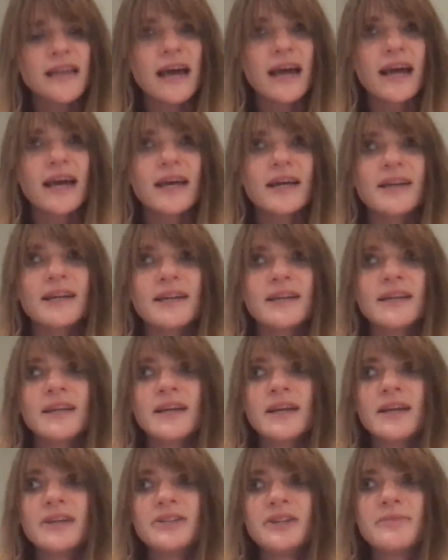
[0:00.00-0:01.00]
I had
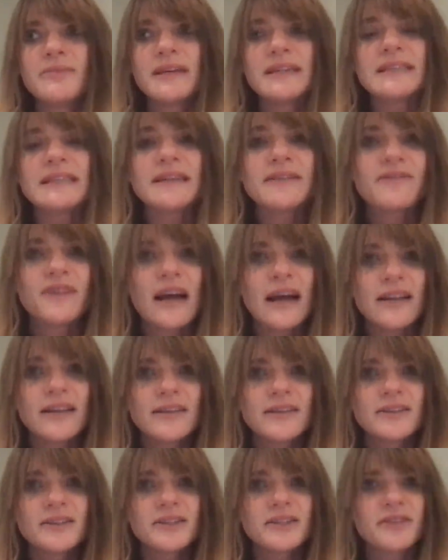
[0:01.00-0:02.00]
domestic
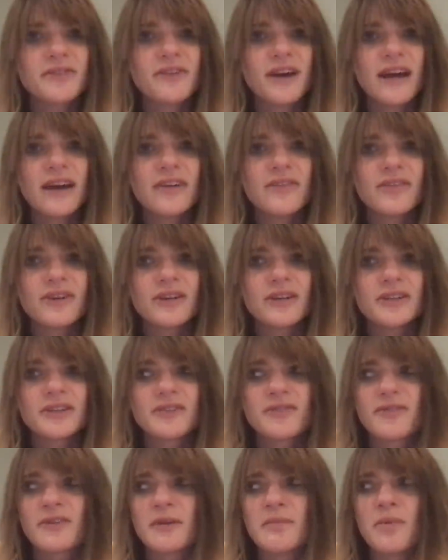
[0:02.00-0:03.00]
violence survivors
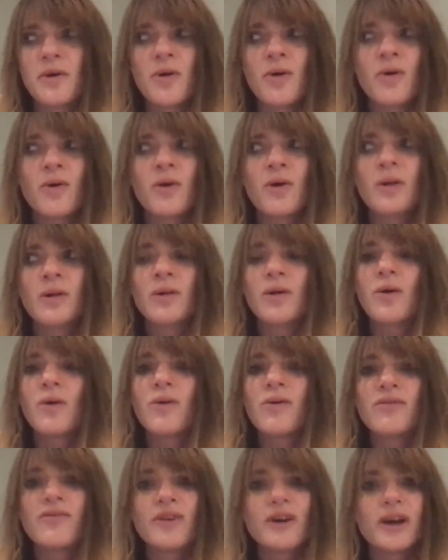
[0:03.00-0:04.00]
from all
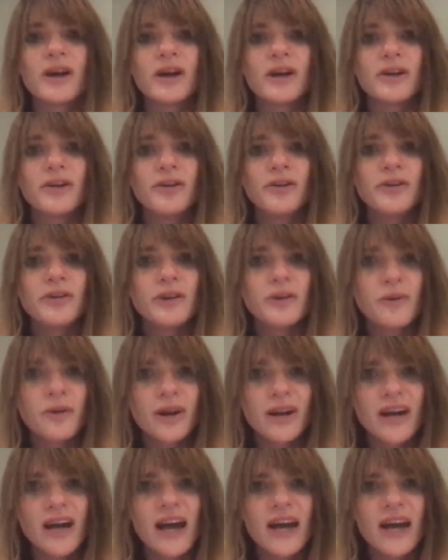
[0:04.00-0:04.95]
over New York.